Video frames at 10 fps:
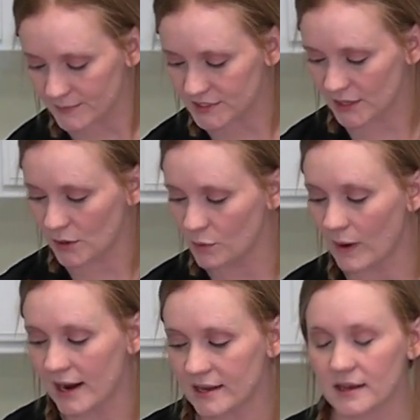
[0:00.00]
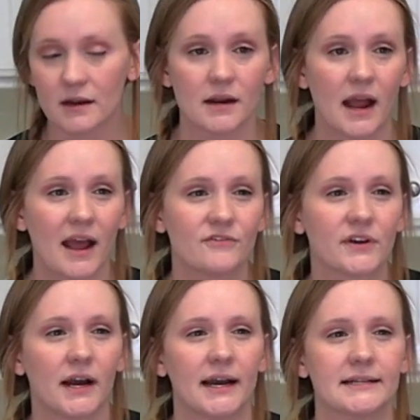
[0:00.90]
So right here, I've
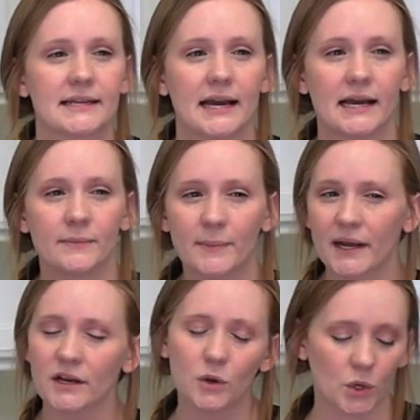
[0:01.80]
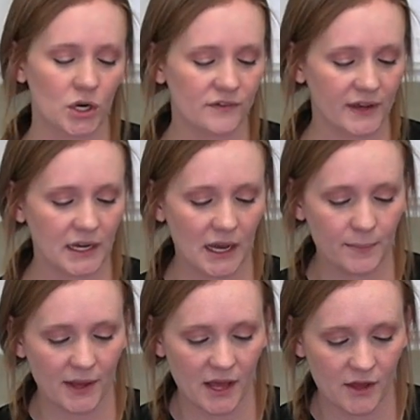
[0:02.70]
got about a quarter of a
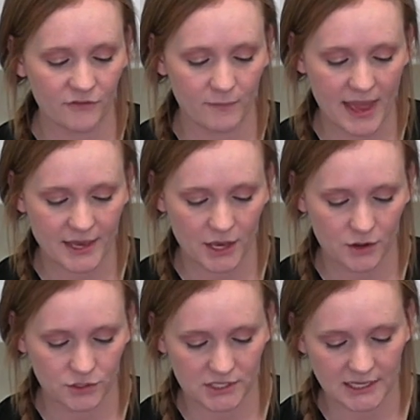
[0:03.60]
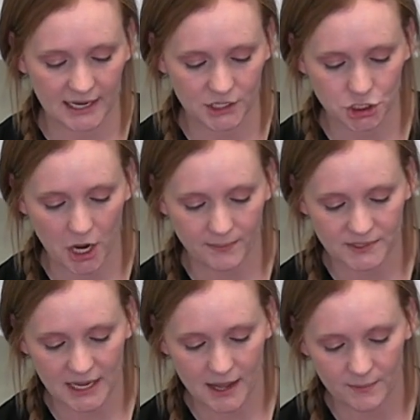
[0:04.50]
cup of mango, just kind of
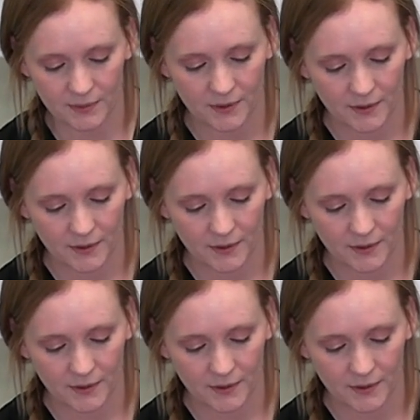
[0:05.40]
chopped up.